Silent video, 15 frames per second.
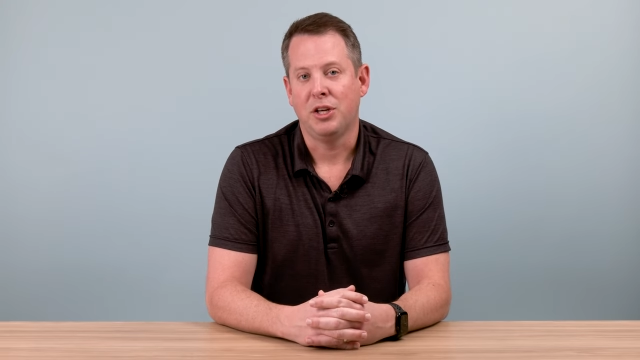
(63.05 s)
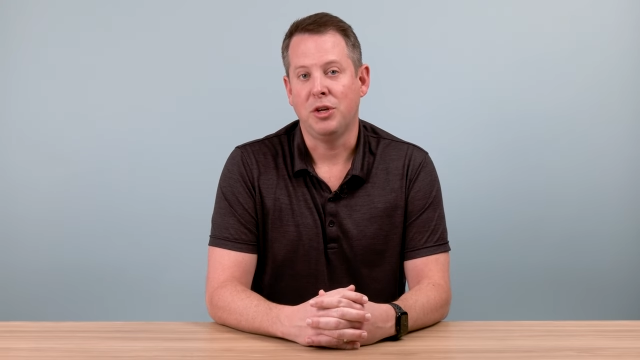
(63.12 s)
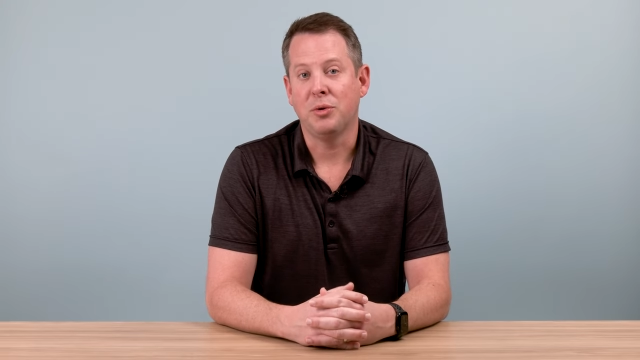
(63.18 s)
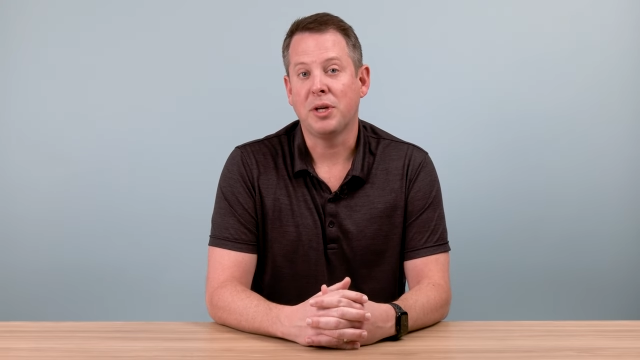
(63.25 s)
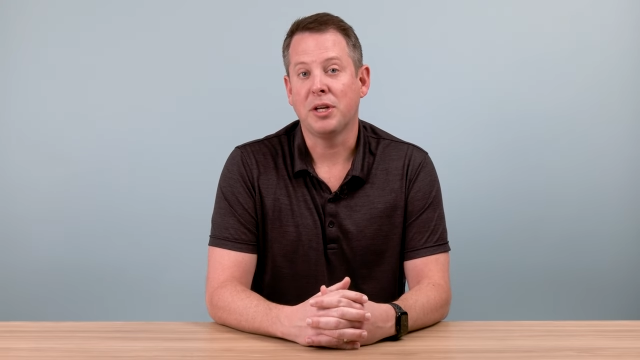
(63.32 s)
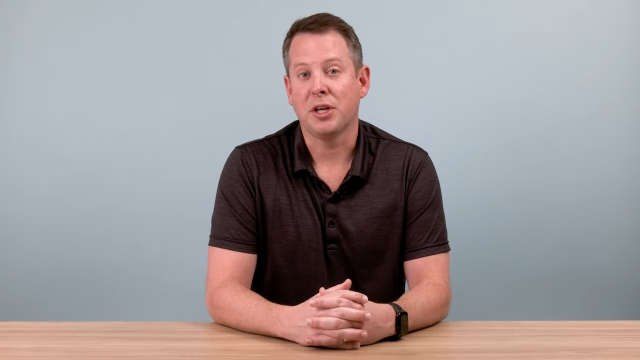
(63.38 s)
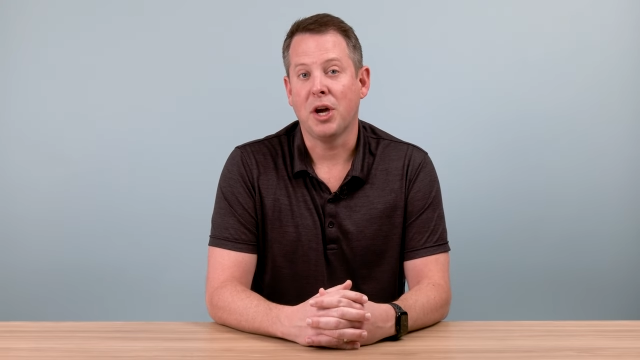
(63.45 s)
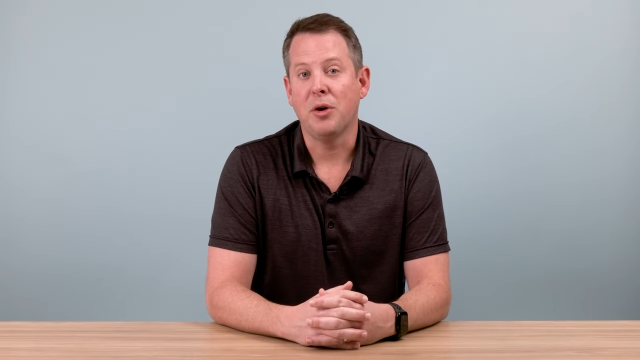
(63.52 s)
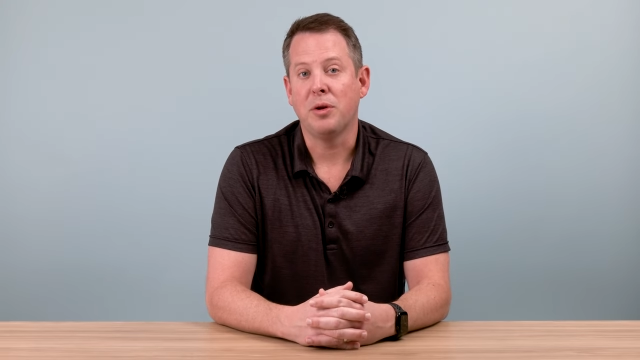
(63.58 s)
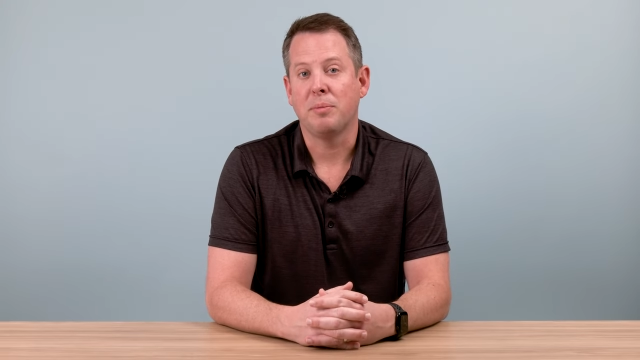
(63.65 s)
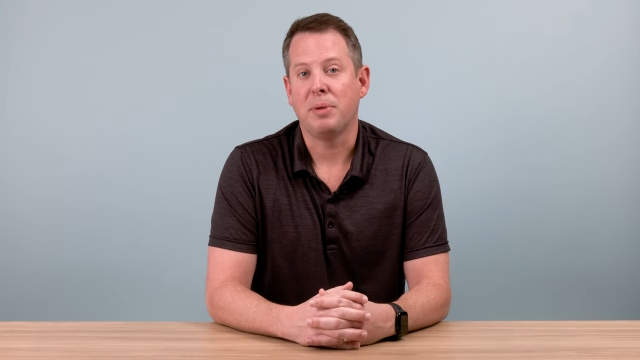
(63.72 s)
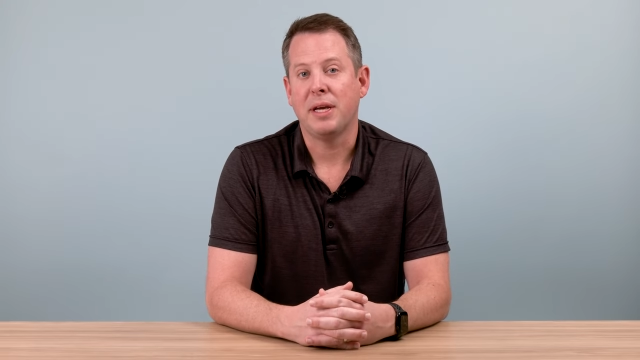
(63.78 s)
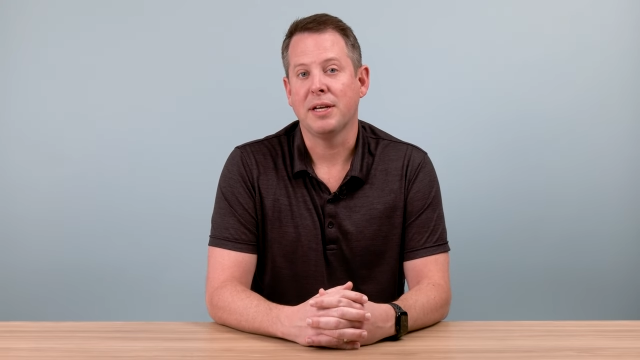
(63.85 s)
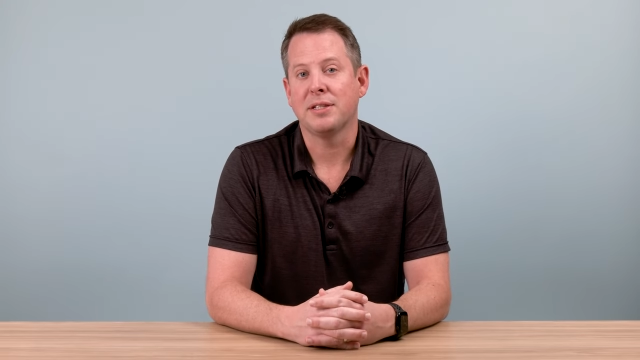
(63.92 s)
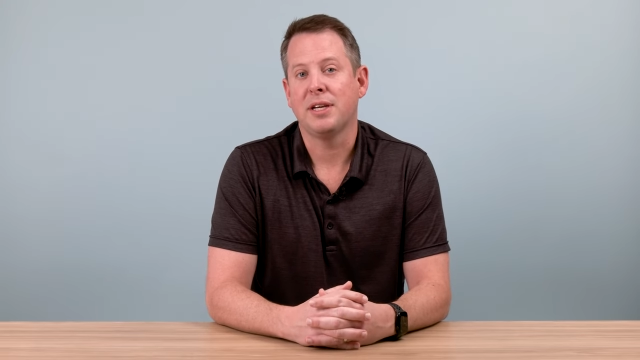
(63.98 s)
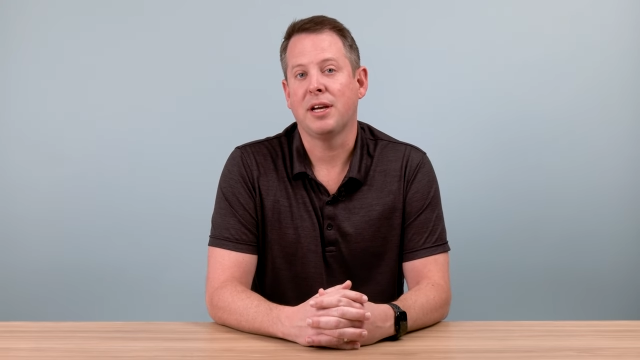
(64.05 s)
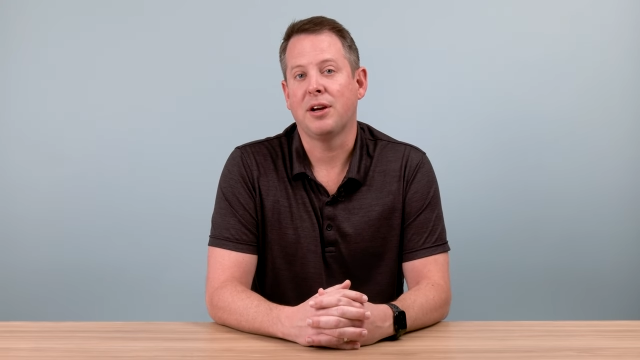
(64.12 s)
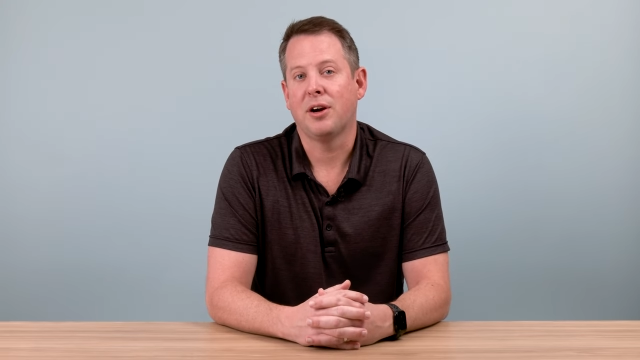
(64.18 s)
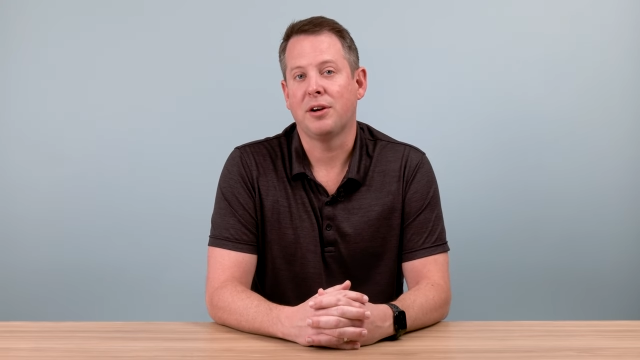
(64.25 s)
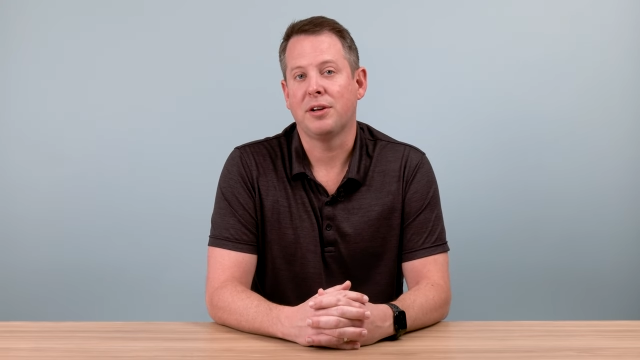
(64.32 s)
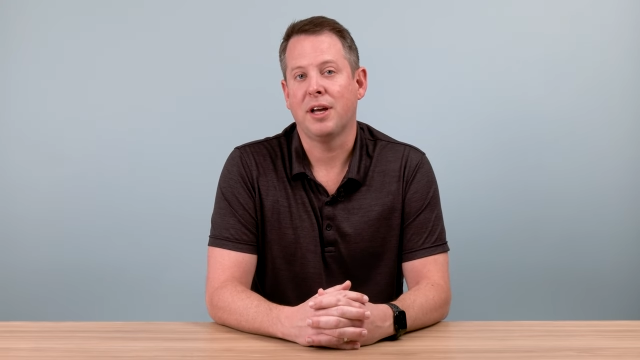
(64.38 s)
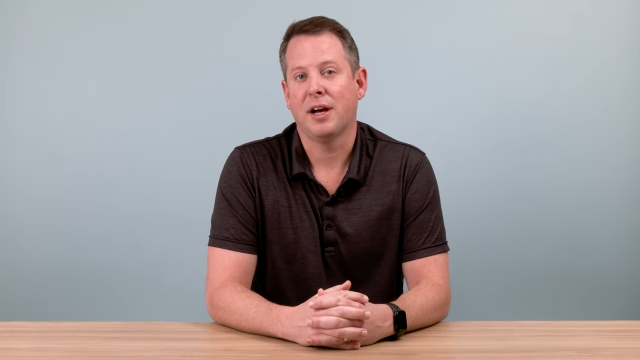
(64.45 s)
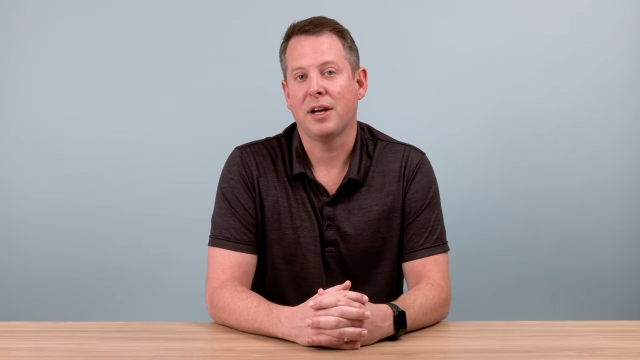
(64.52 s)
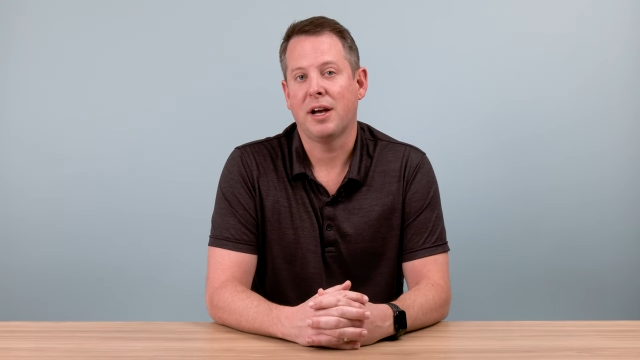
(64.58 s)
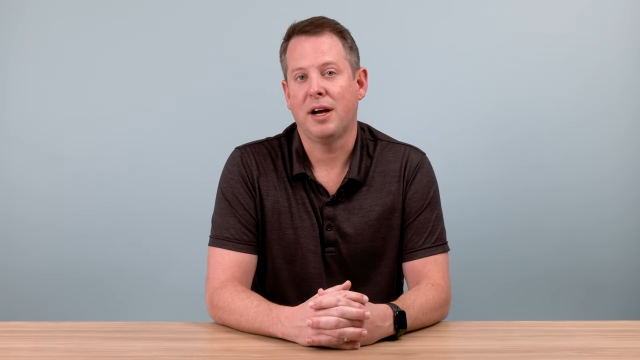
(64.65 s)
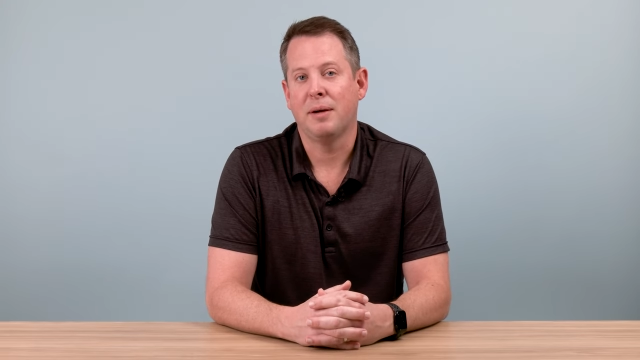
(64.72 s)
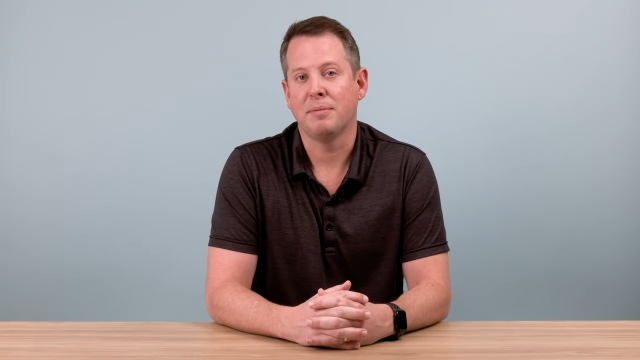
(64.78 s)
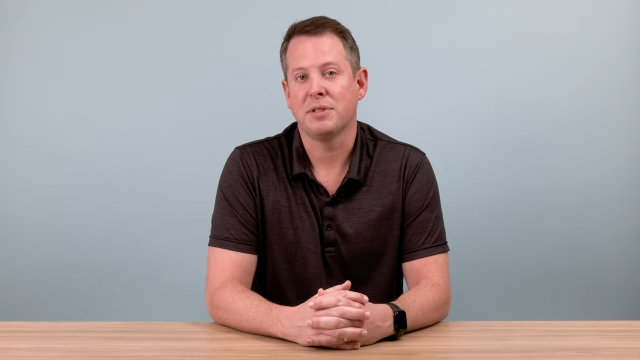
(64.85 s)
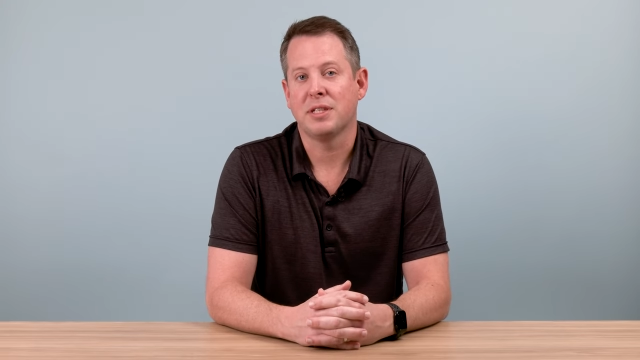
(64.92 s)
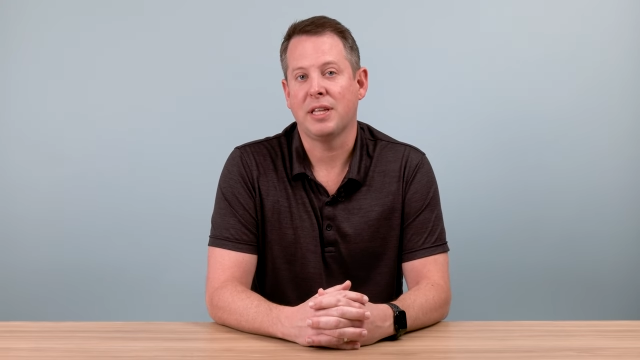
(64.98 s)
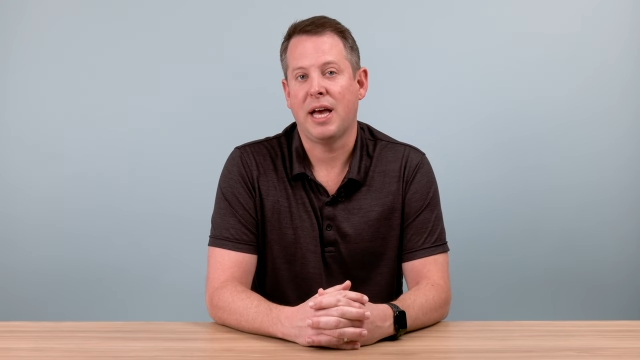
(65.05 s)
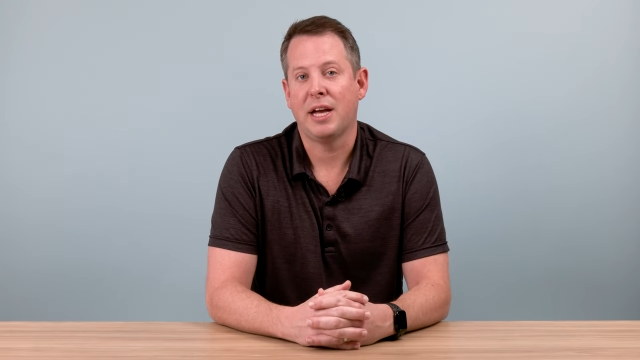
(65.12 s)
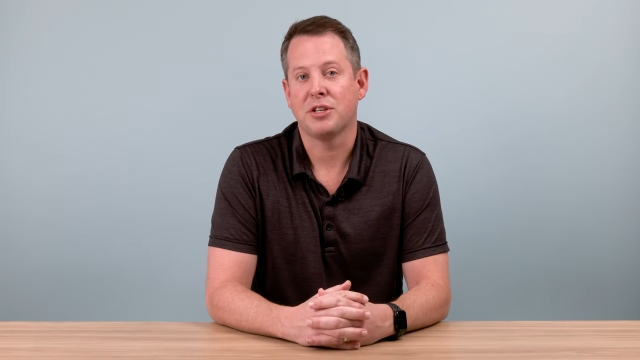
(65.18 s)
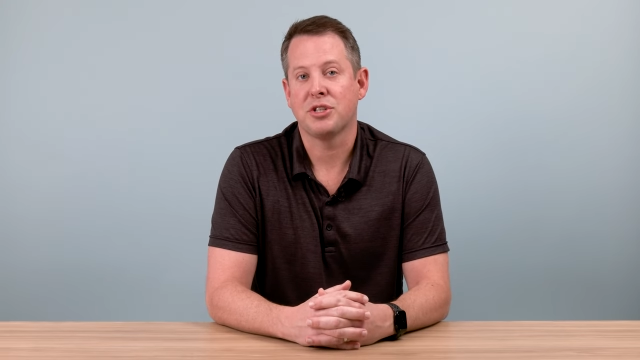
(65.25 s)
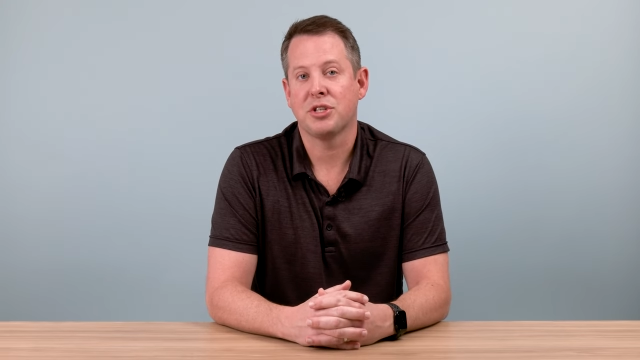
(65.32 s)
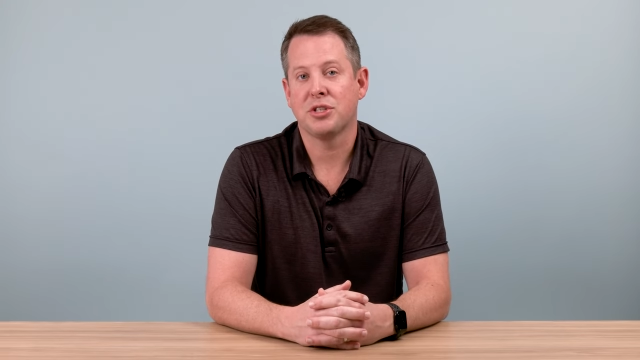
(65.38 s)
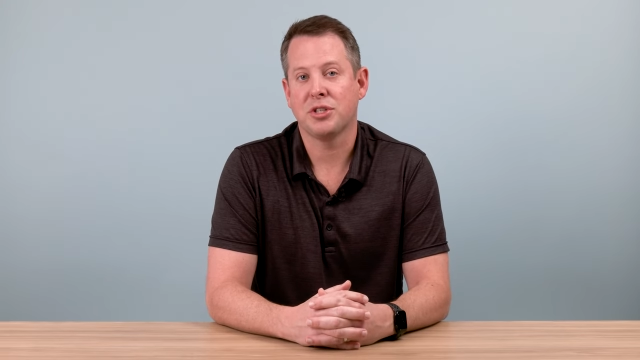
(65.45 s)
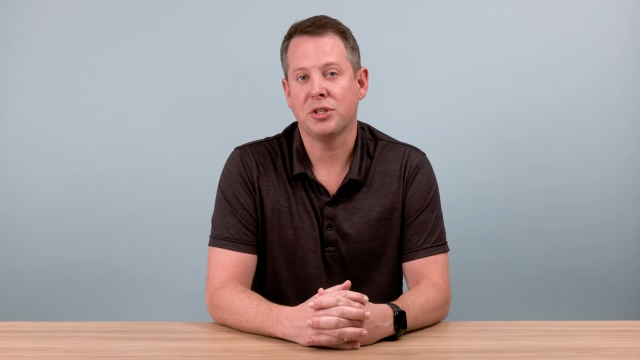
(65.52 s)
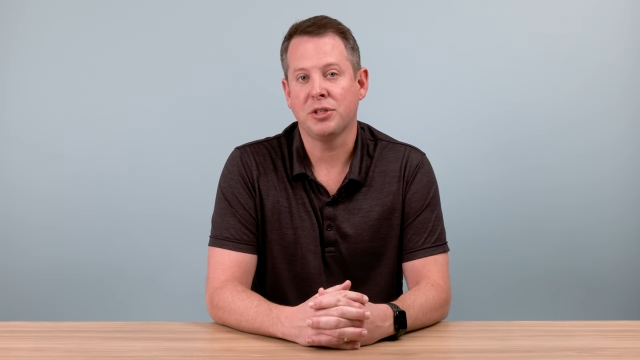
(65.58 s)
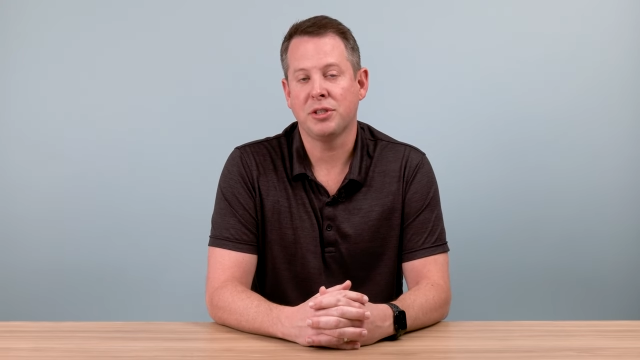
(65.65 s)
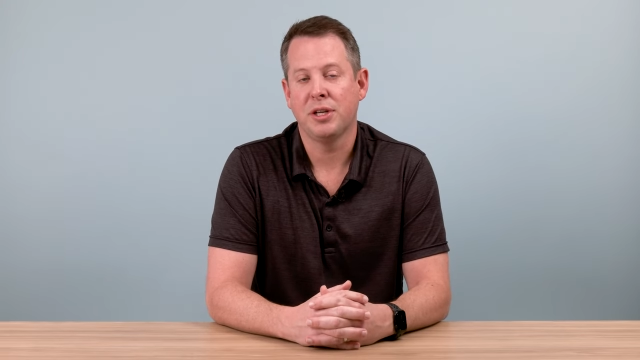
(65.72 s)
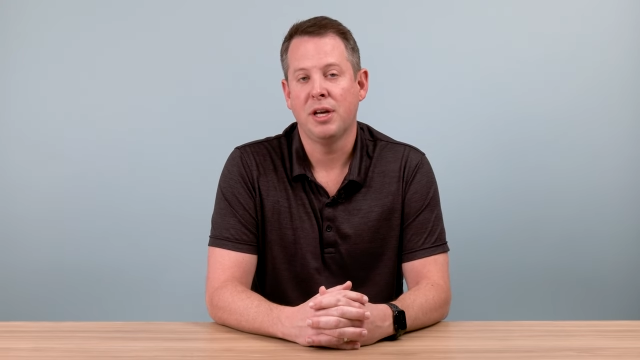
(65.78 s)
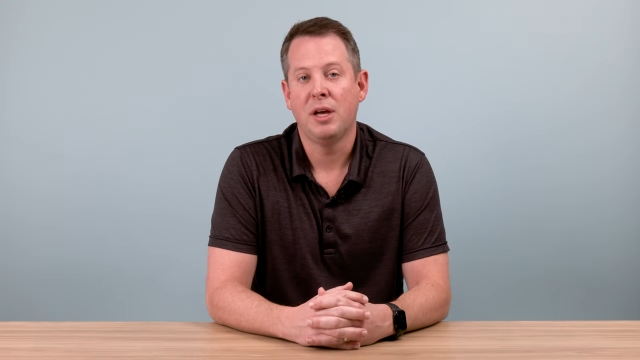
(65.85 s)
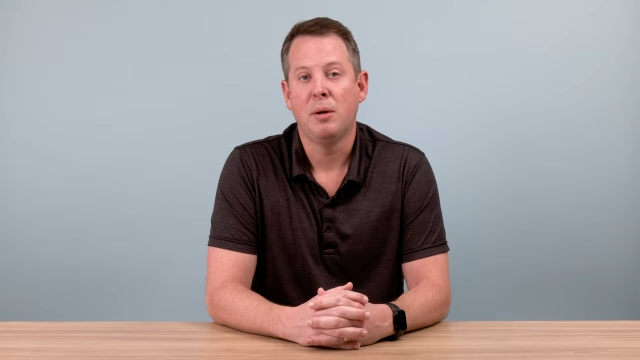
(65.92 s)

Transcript: you can go to psacard.com slash cert